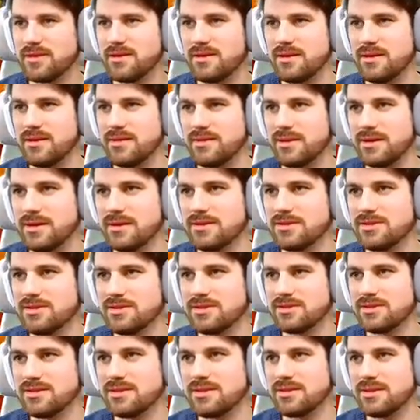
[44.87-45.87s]
I could
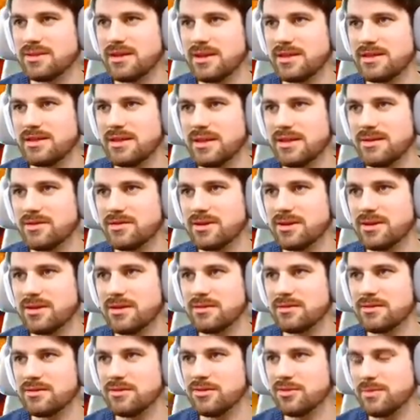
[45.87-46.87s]
just get that looking a
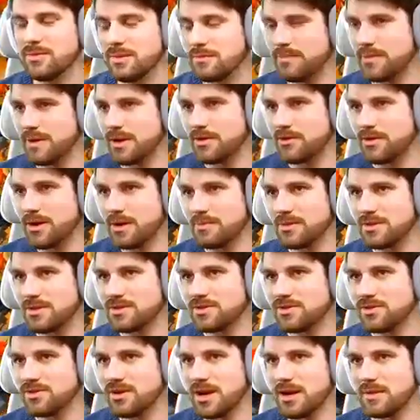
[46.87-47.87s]
little bit better. I'd be
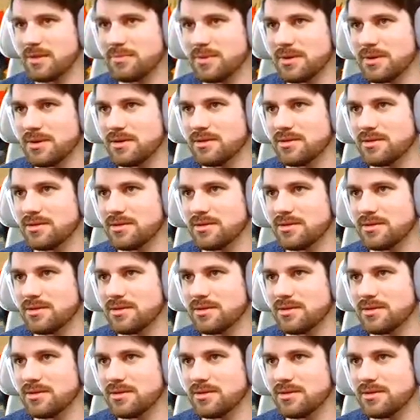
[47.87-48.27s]
so happy.